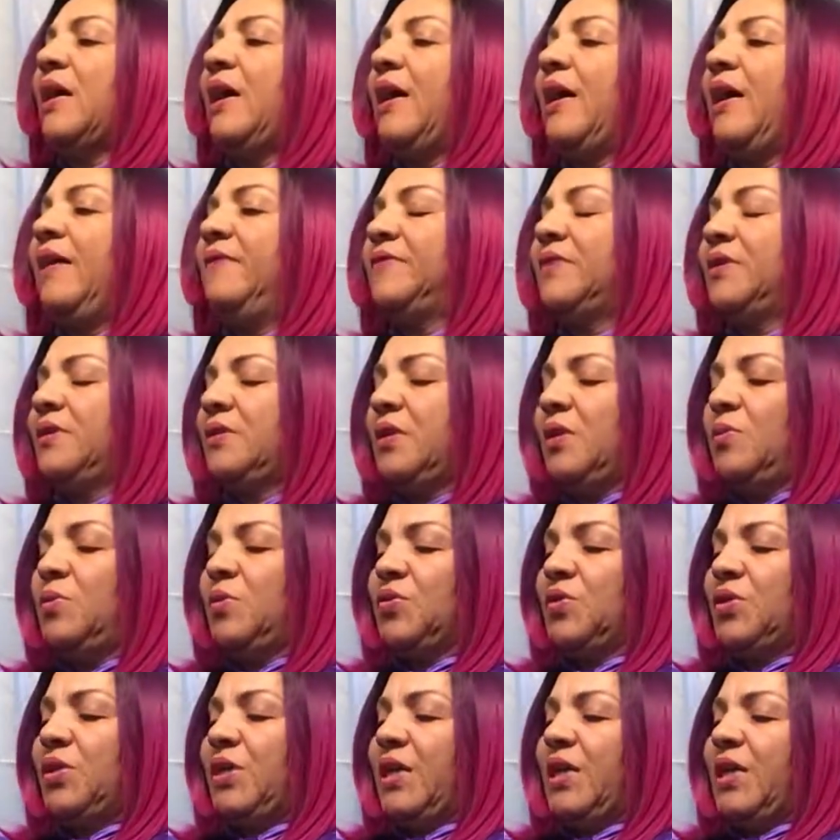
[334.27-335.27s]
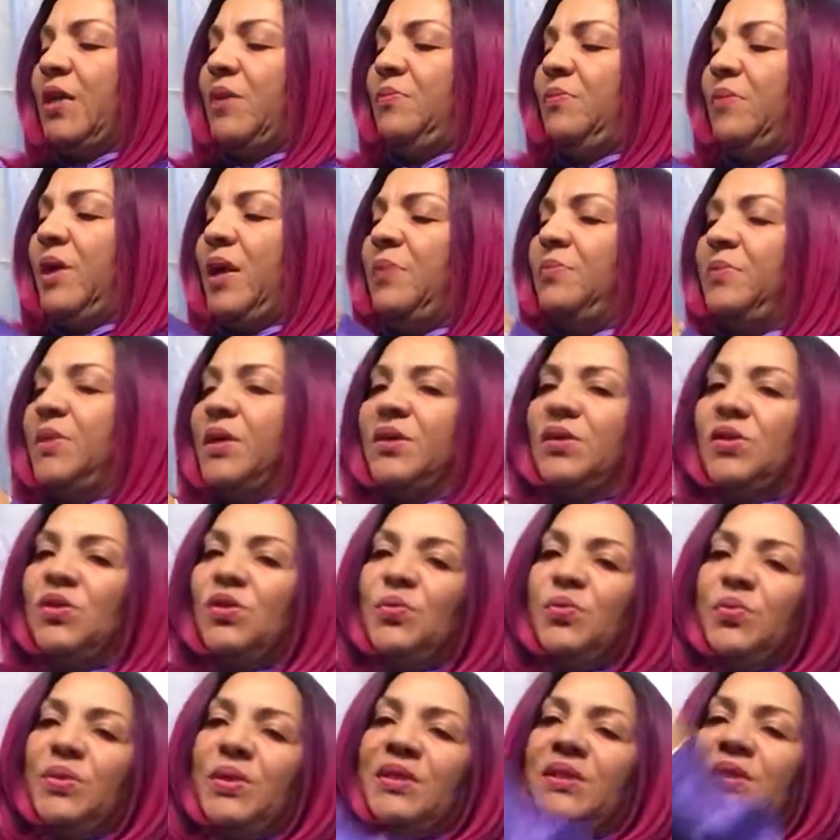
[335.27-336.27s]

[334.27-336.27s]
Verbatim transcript: I have to double check. It might be a two-piece.